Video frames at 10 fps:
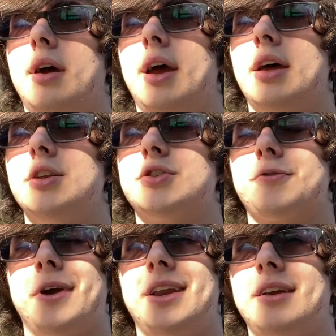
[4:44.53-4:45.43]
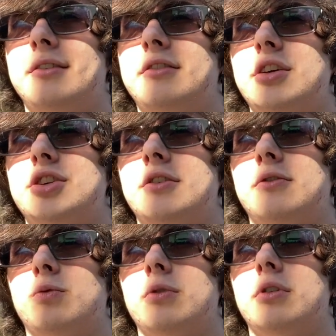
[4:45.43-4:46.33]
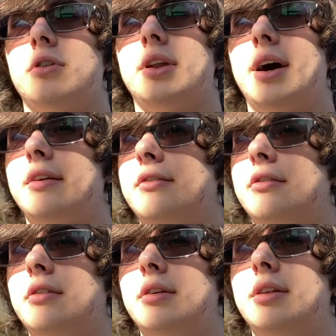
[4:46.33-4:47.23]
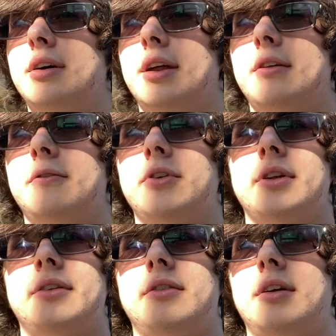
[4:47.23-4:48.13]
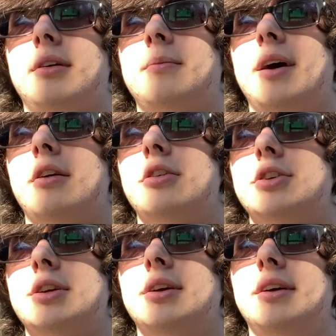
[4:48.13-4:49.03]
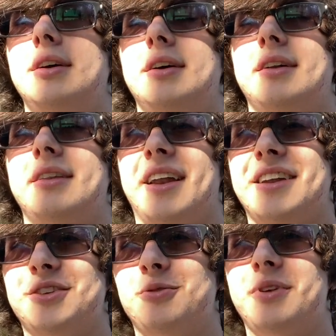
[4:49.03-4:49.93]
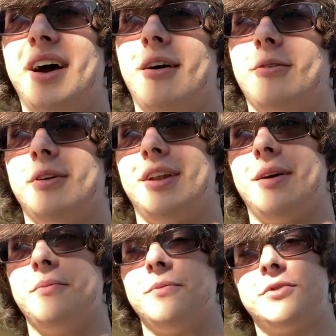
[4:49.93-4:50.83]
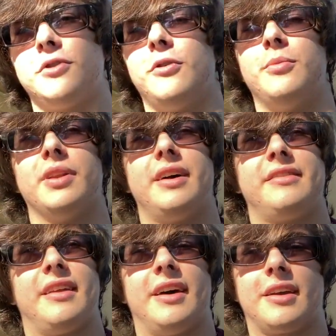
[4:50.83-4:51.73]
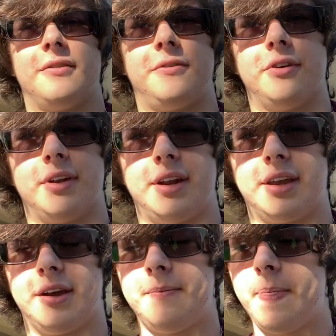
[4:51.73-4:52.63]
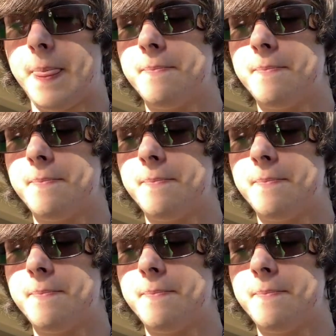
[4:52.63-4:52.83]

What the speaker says: And training sessions were not as good. I didn't feel that same energy that I do now, and I'm so blessed that I can feel that again.